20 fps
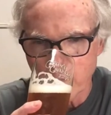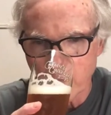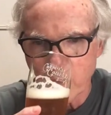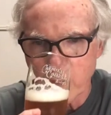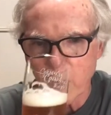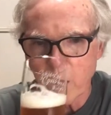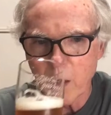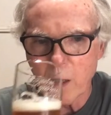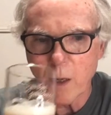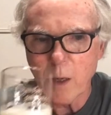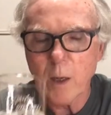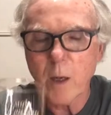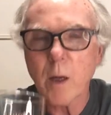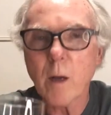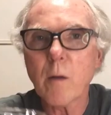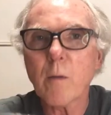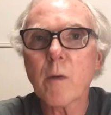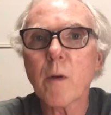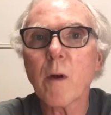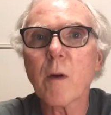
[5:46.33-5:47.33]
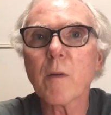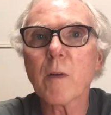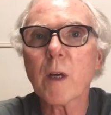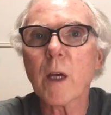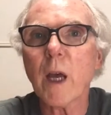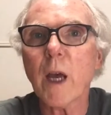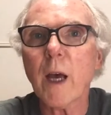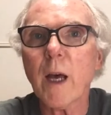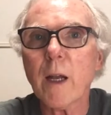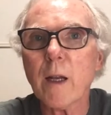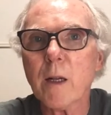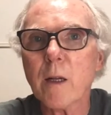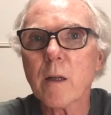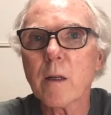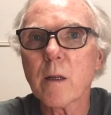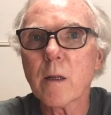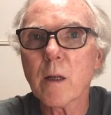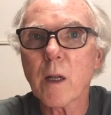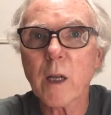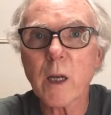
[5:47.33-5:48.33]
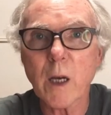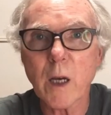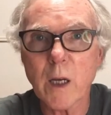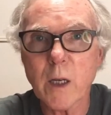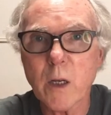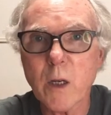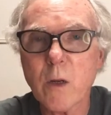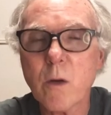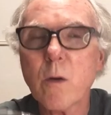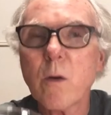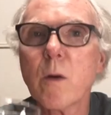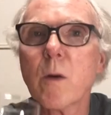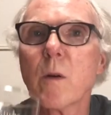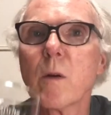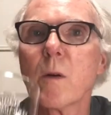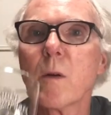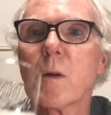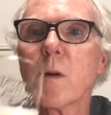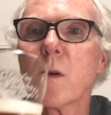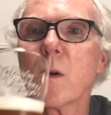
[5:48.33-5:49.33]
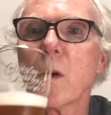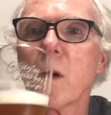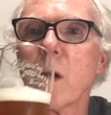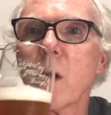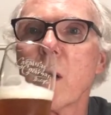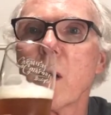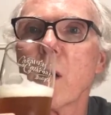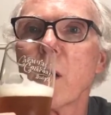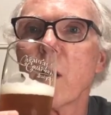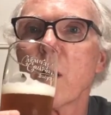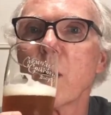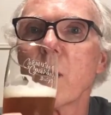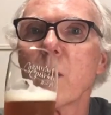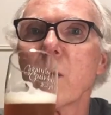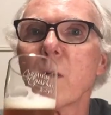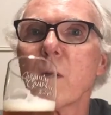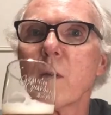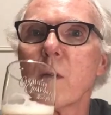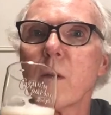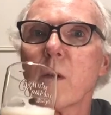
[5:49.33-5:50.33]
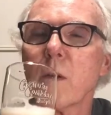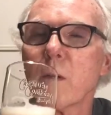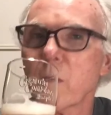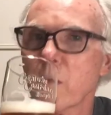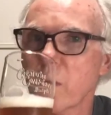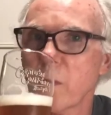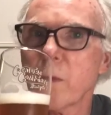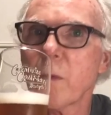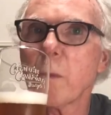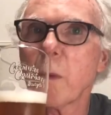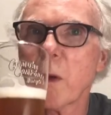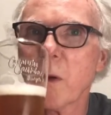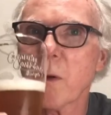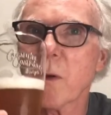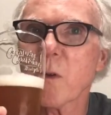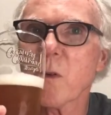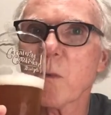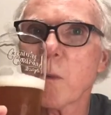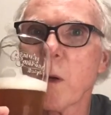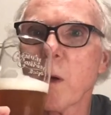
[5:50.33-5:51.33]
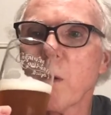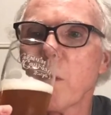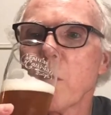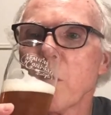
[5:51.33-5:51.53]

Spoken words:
And if you have a cat like I do, it's a familiar smell.